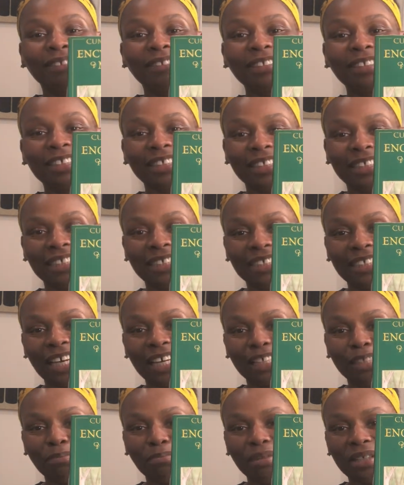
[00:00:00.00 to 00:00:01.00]
This is the
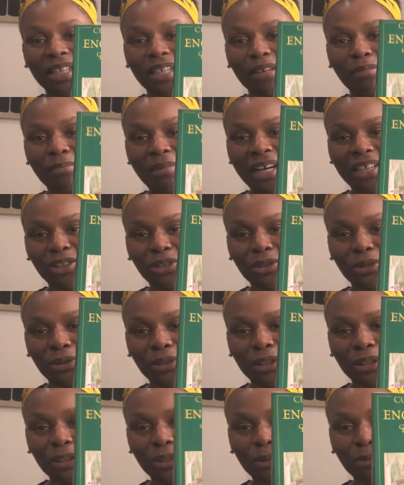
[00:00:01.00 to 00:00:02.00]
Encyclopedia of Magical
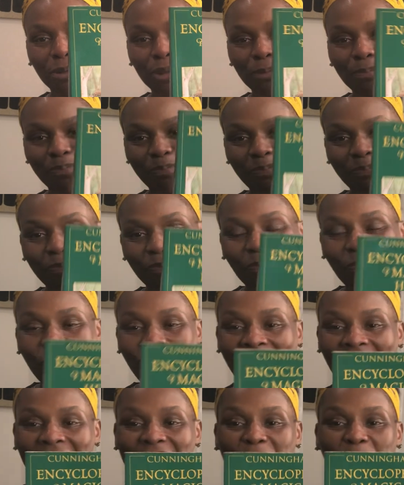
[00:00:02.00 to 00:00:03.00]
Herbs.
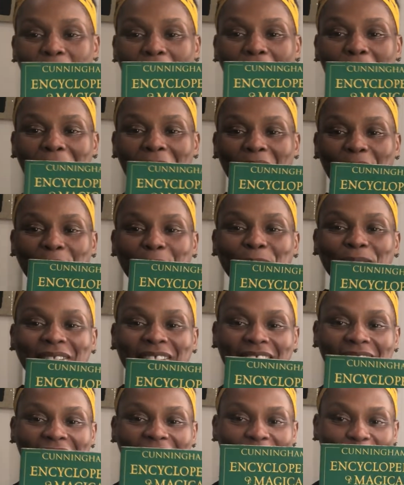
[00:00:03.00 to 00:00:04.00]
Because one of my goals
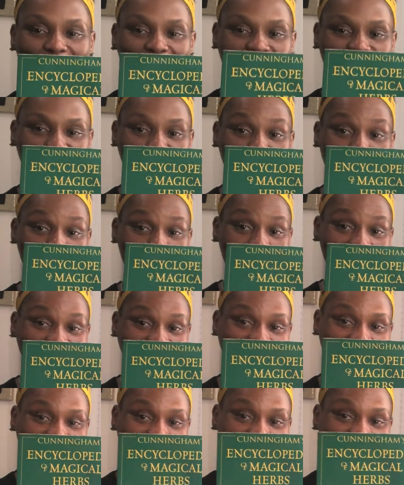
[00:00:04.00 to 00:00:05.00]
in life is to
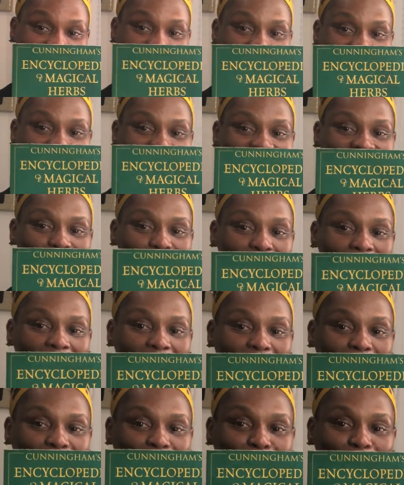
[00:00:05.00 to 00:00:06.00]
master the
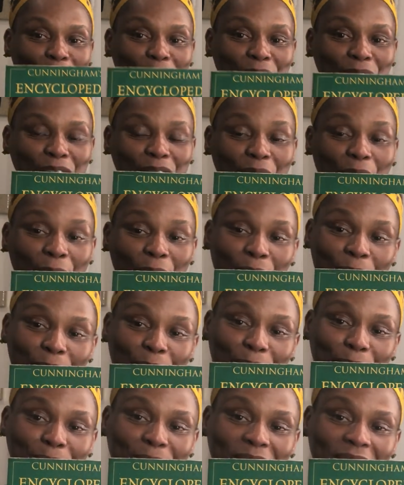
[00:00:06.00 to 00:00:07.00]
power of using
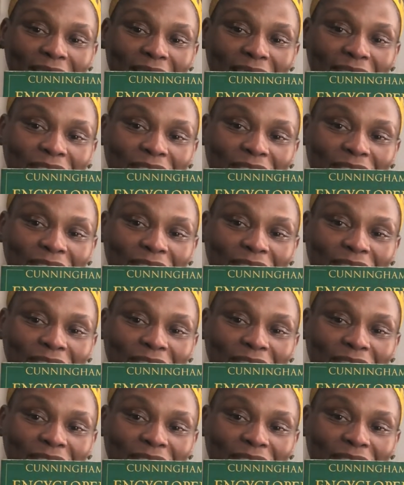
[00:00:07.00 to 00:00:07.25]
herbs,